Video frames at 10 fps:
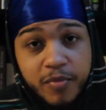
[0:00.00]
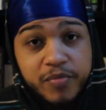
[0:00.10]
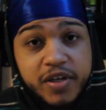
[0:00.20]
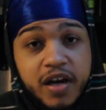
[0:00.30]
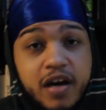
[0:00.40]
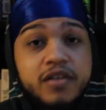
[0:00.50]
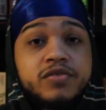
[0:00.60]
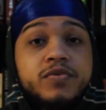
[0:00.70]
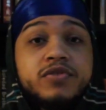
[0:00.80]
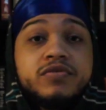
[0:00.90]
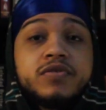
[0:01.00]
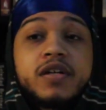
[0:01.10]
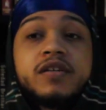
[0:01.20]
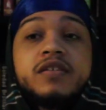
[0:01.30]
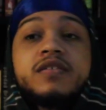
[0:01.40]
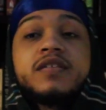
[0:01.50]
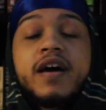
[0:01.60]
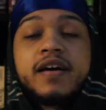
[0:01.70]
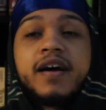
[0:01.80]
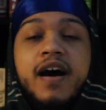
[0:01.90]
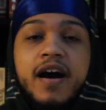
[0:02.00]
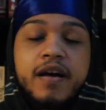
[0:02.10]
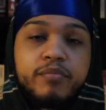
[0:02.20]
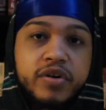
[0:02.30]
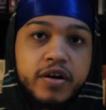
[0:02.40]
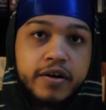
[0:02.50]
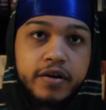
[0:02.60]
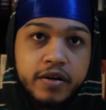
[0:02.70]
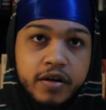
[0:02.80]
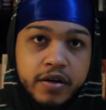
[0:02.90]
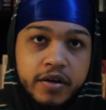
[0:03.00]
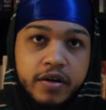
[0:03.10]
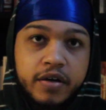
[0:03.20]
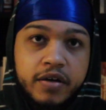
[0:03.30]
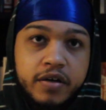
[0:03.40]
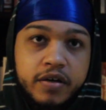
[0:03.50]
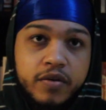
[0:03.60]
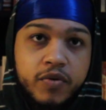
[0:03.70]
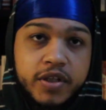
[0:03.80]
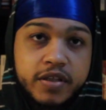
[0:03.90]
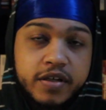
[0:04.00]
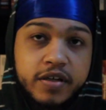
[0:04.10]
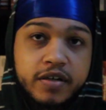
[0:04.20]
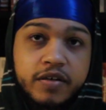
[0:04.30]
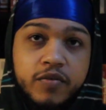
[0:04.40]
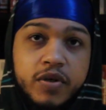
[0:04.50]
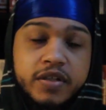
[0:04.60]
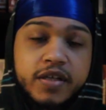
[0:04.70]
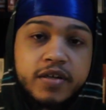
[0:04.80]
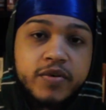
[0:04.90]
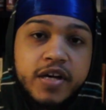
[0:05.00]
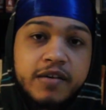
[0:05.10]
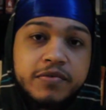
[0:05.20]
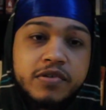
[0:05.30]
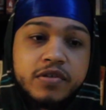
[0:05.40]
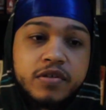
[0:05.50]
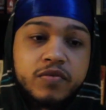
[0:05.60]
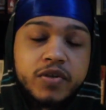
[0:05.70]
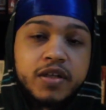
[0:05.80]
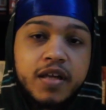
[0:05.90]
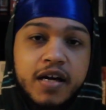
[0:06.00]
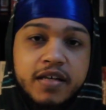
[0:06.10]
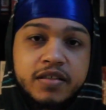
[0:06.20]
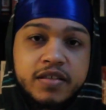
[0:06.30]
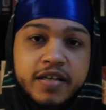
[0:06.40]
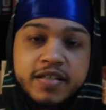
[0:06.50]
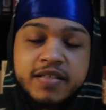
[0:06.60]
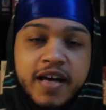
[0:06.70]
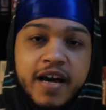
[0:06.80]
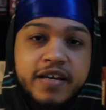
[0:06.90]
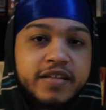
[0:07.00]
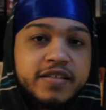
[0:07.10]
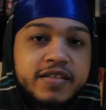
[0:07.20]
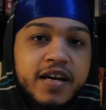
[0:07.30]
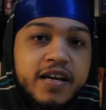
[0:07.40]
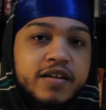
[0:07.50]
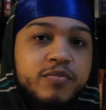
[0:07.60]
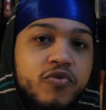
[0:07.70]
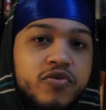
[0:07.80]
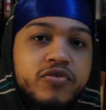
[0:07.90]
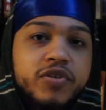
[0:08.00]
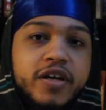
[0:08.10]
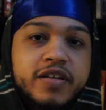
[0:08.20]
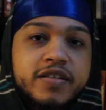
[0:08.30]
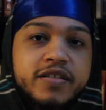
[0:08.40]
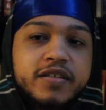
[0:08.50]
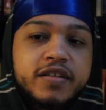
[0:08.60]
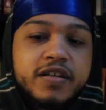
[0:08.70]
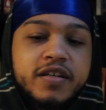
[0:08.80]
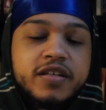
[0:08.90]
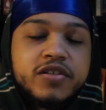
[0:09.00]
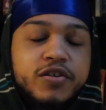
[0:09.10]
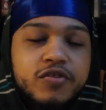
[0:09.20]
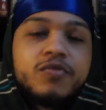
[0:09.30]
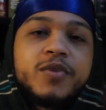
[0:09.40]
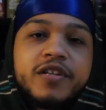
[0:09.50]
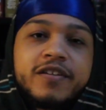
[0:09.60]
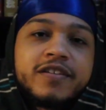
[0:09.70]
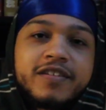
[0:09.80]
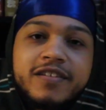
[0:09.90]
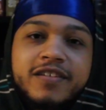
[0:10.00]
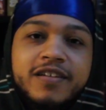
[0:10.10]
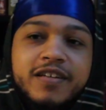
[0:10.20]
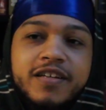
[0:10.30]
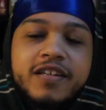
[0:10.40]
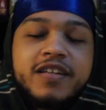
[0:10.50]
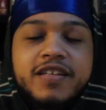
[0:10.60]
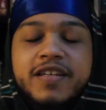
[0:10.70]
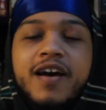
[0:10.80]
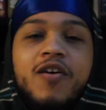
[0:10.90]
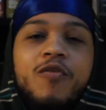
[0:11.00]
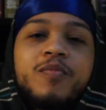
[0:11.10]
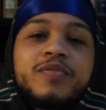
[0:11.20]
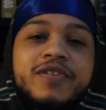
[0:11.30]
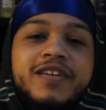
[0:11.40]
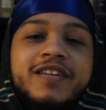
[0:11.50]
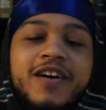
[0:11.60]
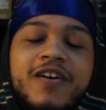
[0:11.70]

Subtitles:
I'm gonna be honest with you. Like he's that guy. But one thing we have to realize is that he's not immortal. Like he's human. He needs help.